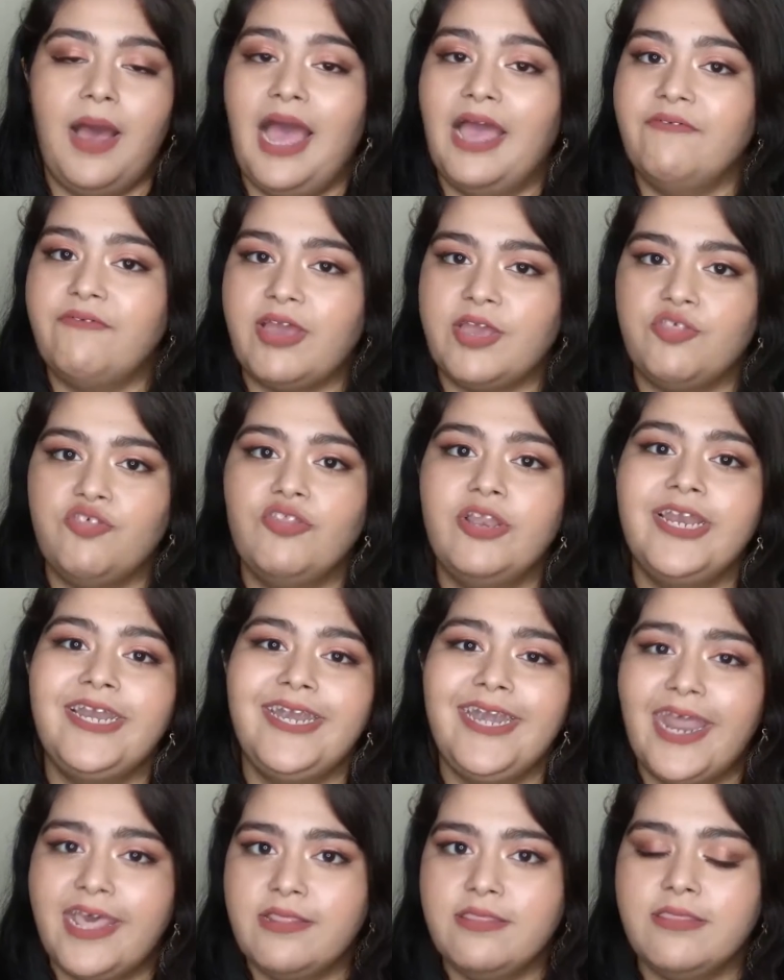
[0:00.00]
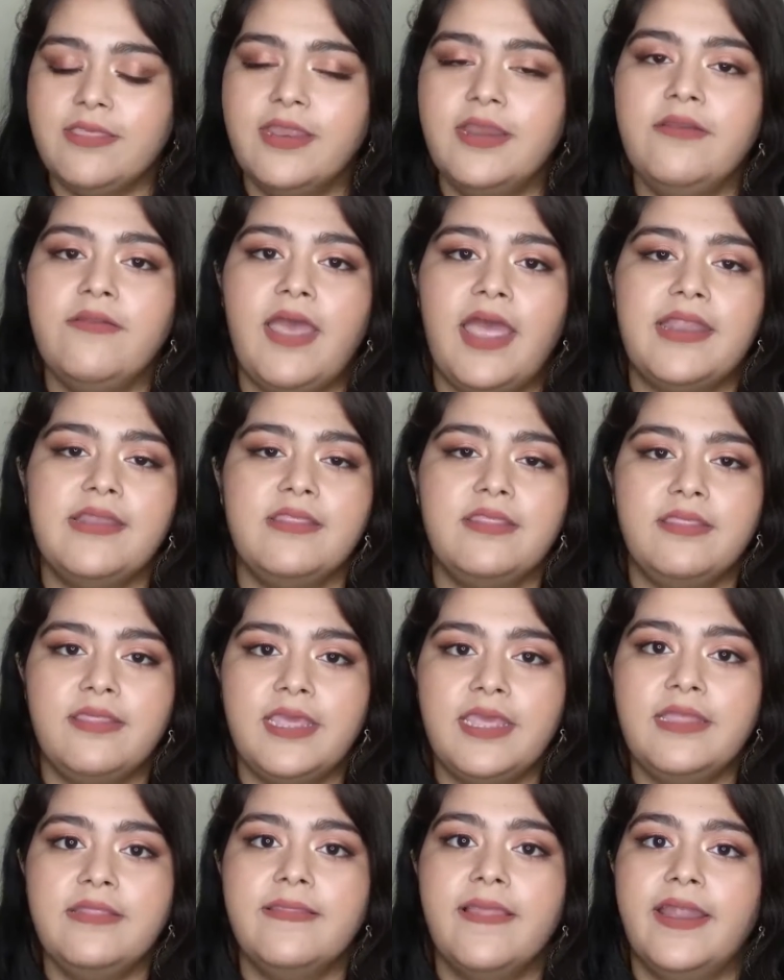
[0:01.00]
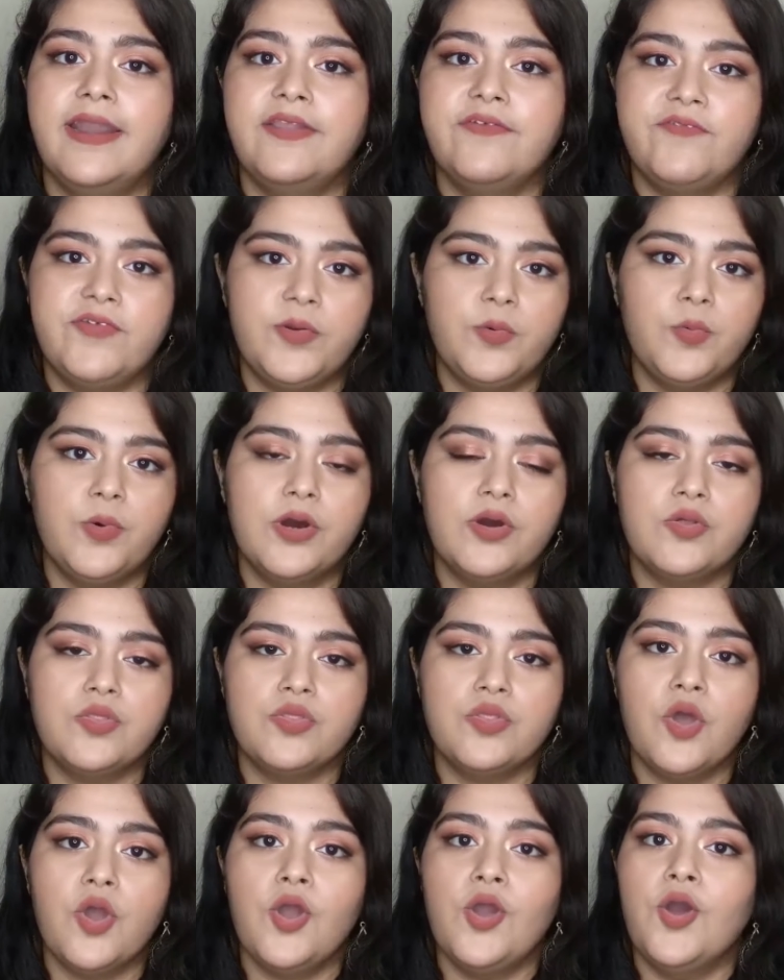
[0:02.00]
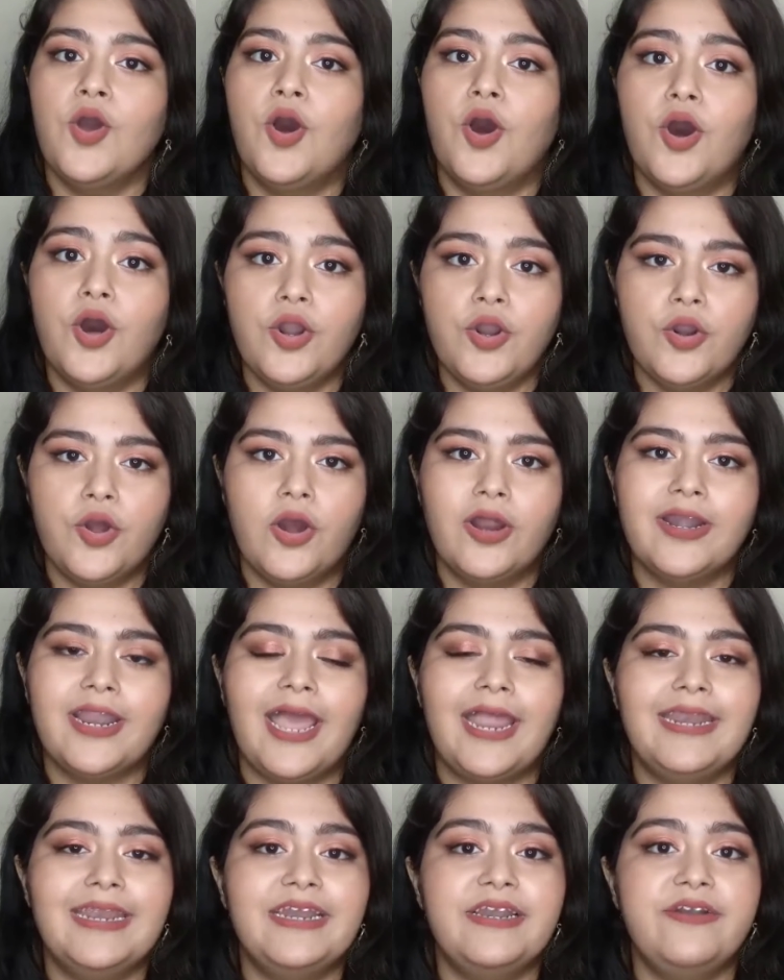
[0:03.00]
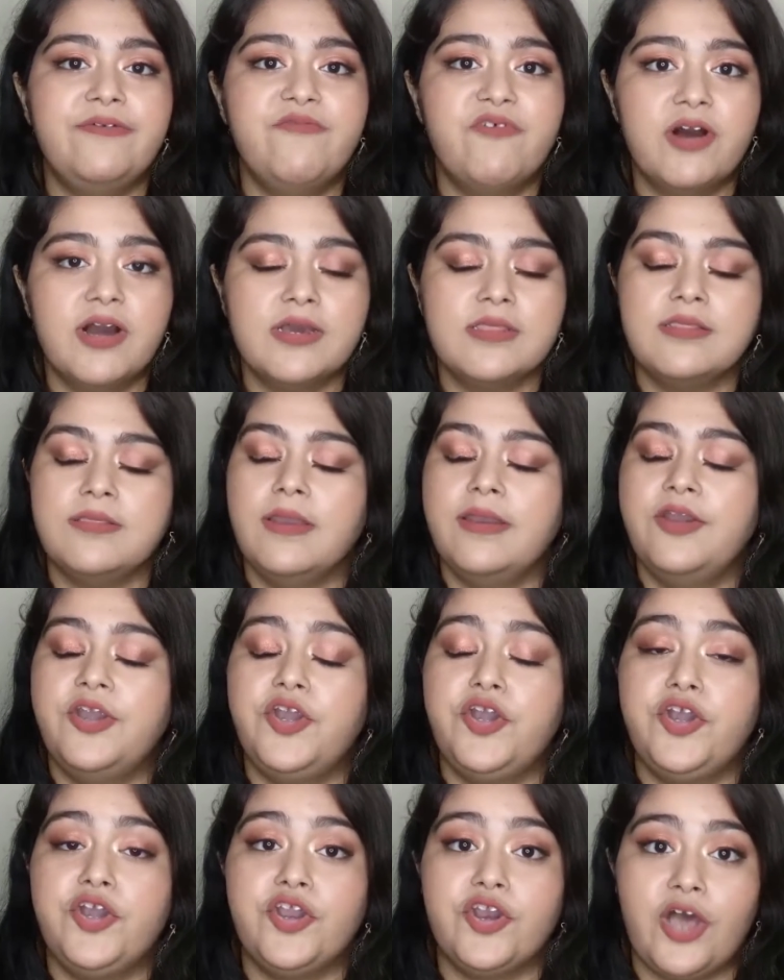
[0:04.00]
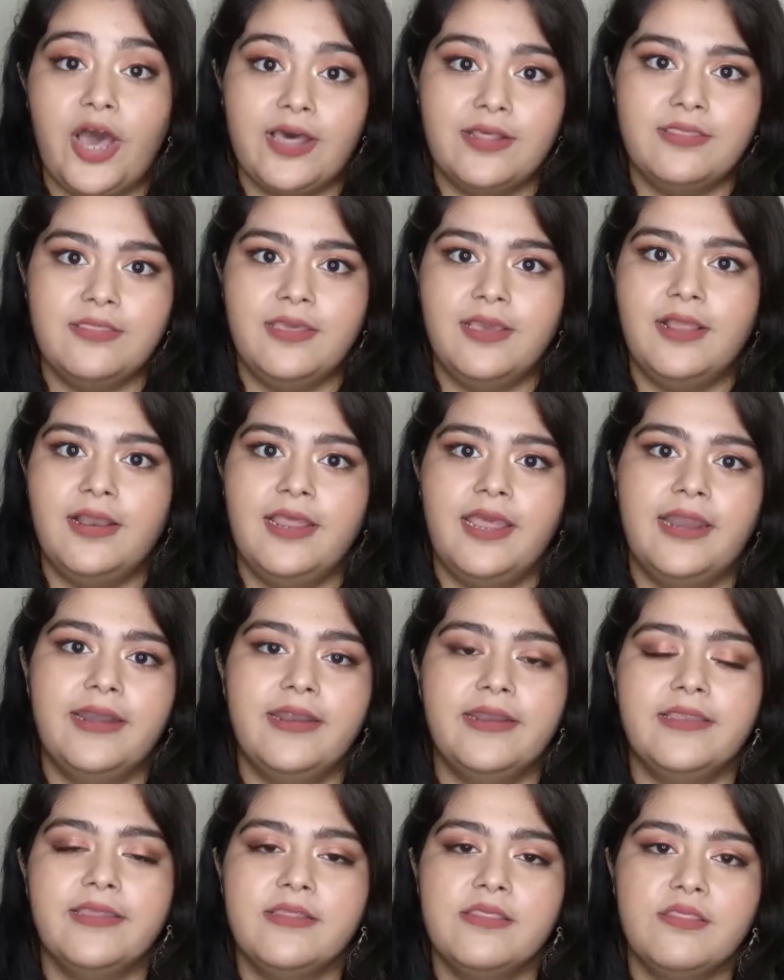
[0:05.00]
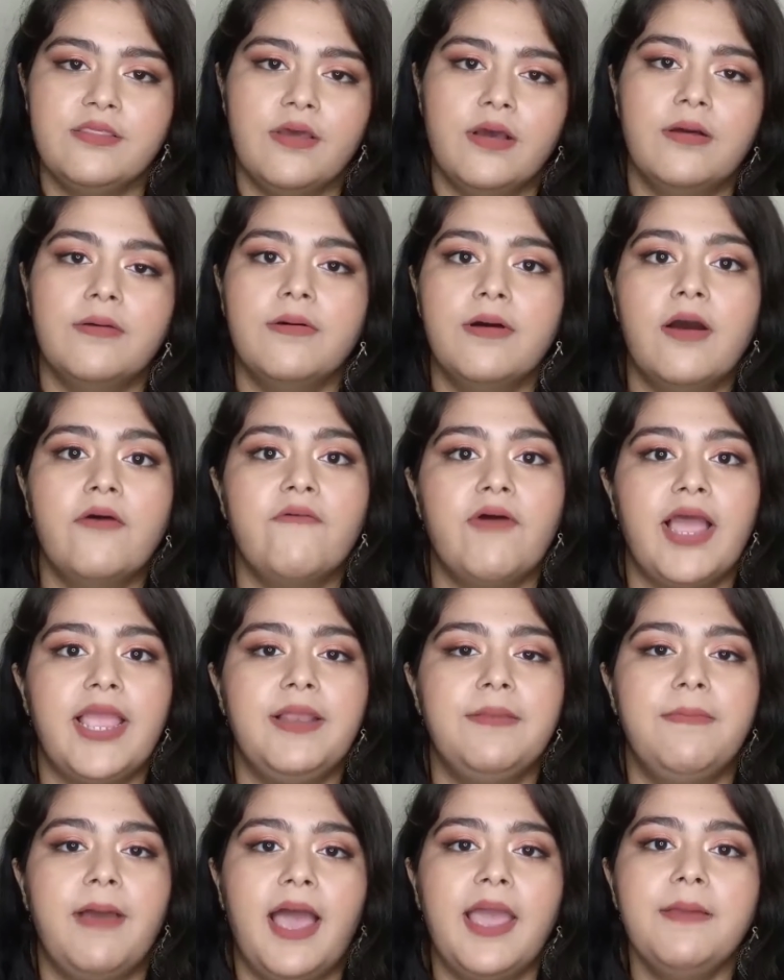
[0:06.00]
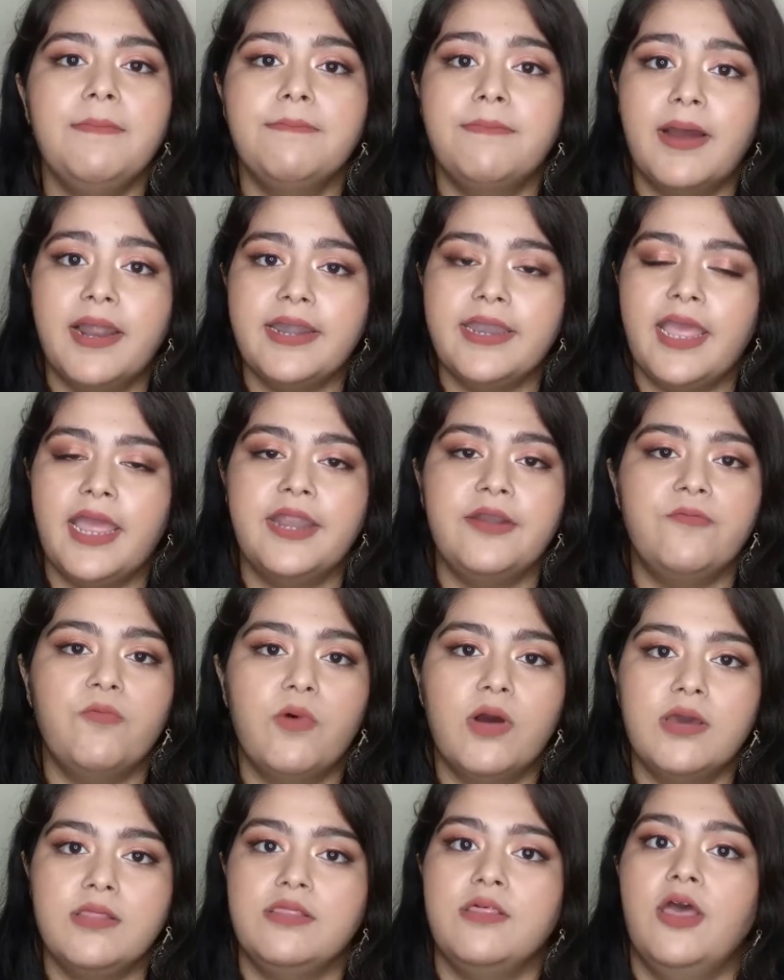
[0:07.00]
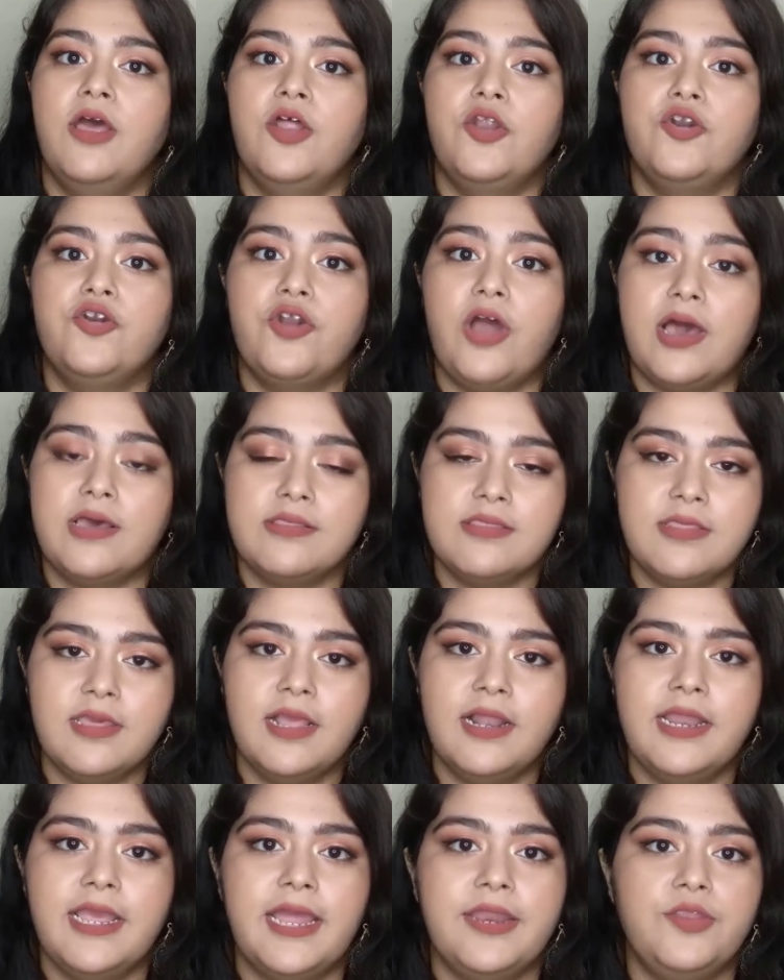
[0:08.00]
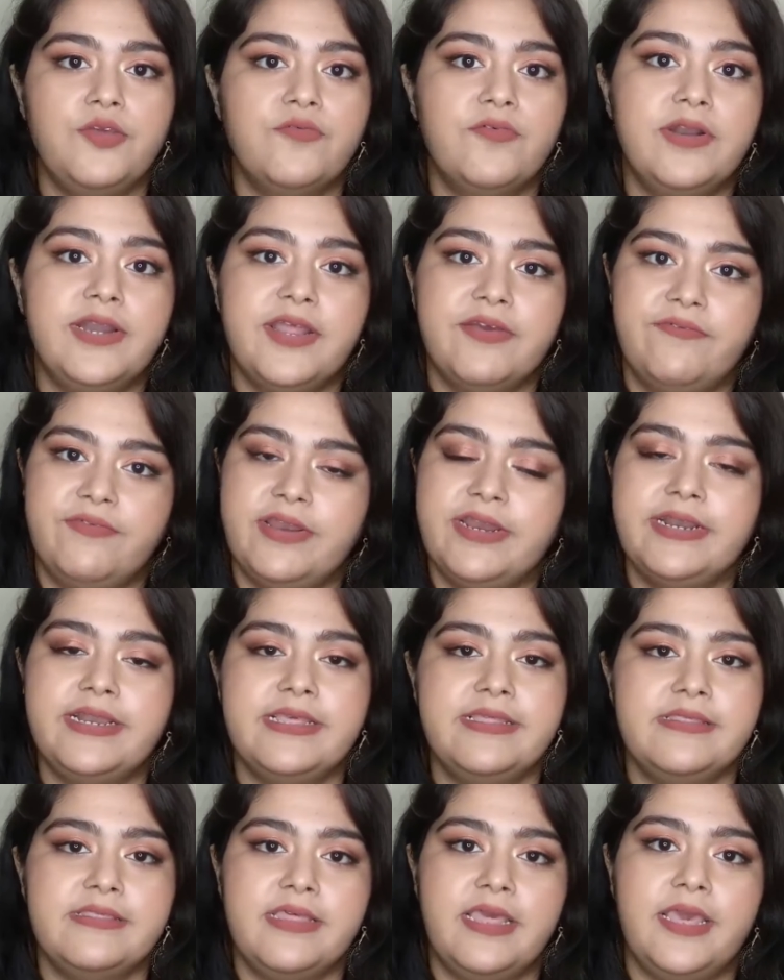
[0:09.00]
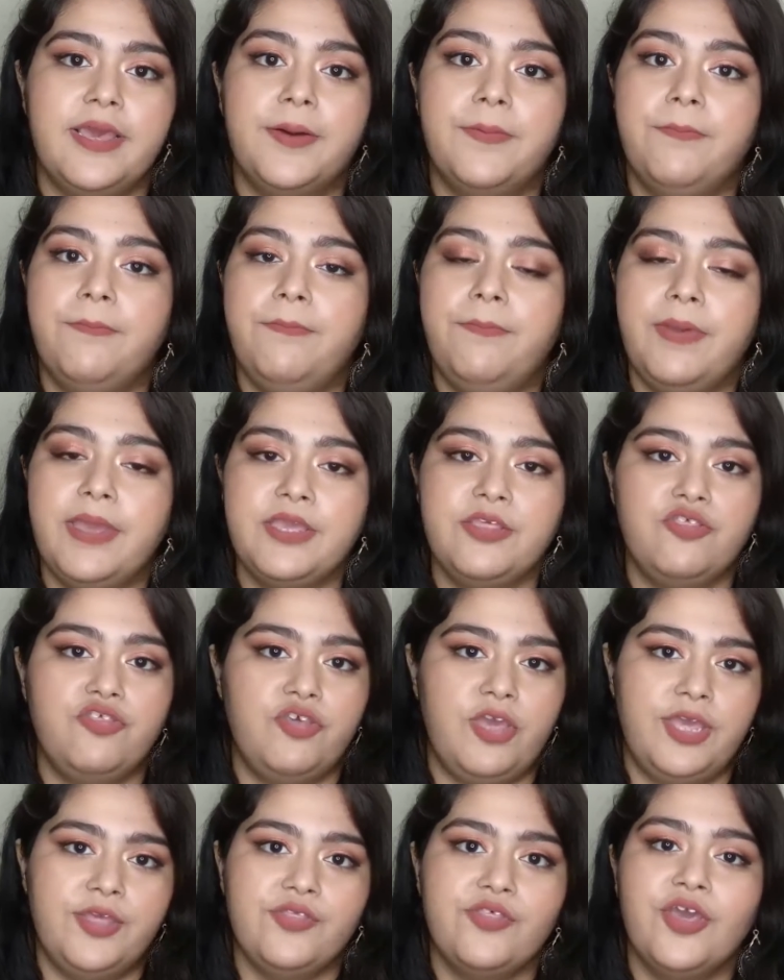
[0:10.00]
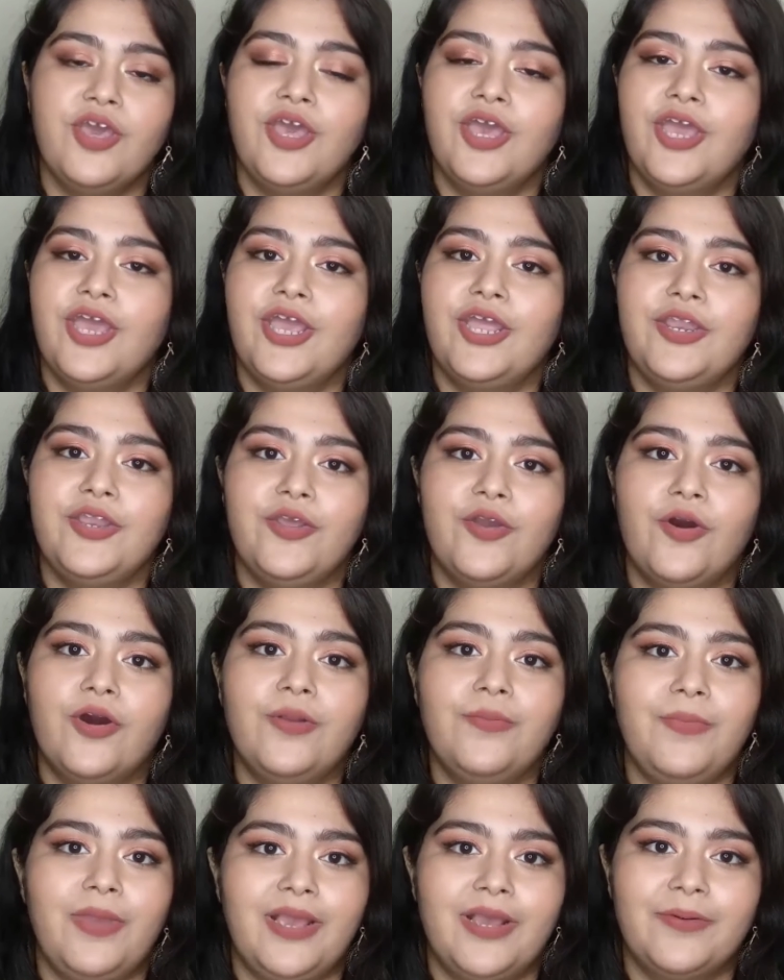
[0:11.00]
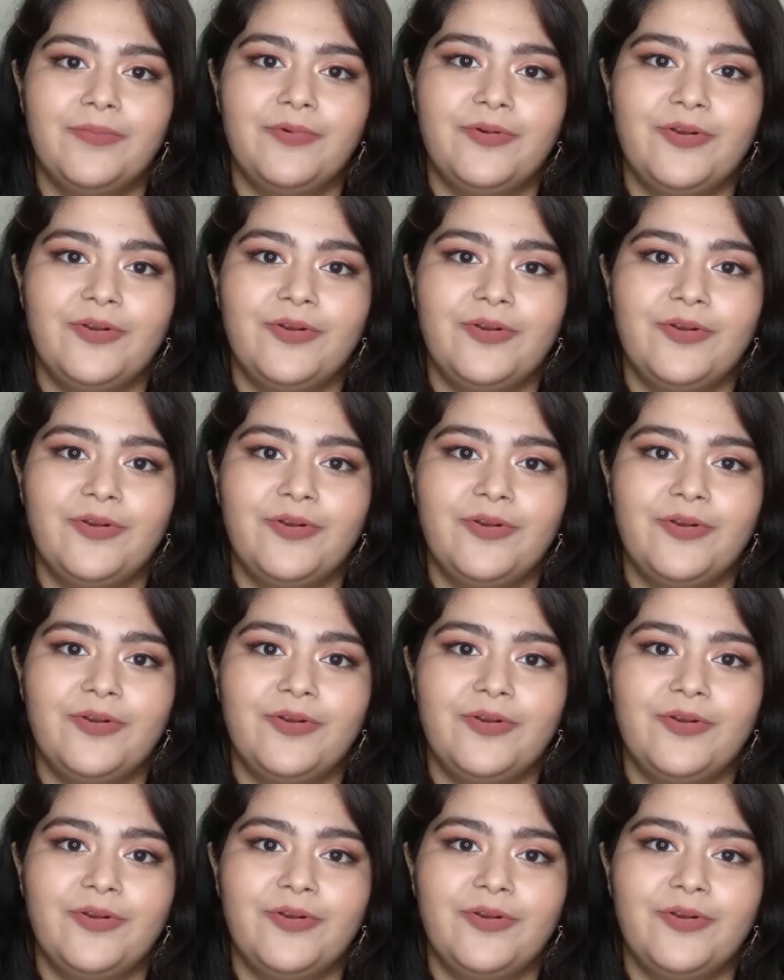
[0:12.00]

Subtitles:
I've actually tested and seen that if it works or not, and it works drastically. I did this a while back, but yeah, it works drastically, and you will definitely see a big change in your makeup.